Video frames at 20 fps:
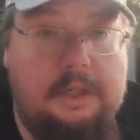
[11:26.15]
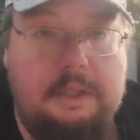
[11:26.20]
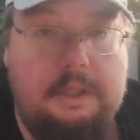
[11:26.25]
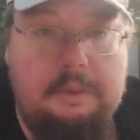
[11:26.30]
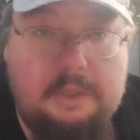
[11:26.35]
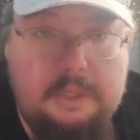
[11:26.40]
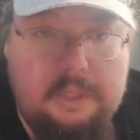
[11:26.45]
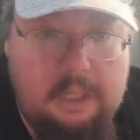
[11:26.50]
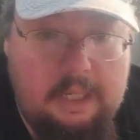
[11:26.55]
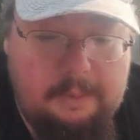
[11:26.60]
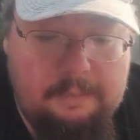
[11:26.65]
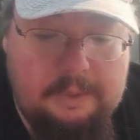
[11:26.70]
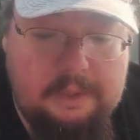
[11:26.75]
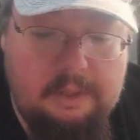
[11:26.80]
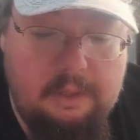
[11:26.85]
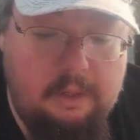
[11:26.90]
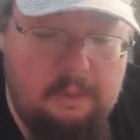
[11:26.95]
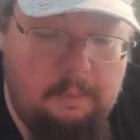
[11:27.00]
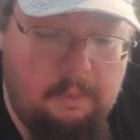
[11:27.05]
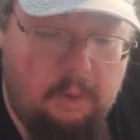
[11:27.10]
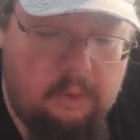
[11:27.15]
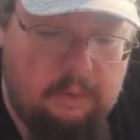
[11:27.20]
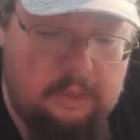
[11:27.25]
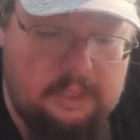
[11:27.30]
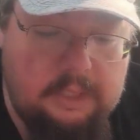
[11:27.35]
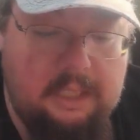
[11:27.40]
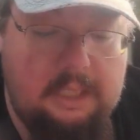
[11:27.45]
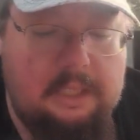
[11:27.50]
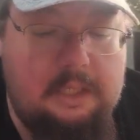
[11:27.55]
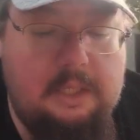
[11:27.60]
She was in an episode of Walker,
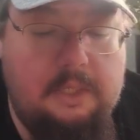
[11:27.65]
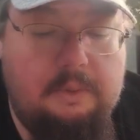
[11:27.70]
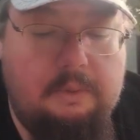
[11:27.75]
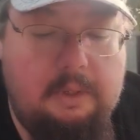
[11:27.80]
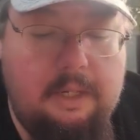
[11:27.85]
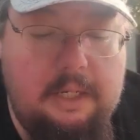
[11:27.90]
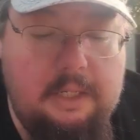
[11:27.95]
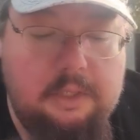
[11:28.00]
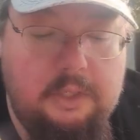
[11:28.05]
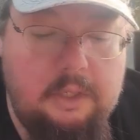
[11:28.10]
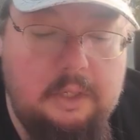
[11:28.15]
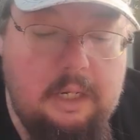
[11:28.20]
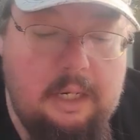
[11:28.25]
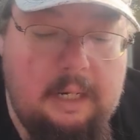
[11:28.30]
Texas Ranger.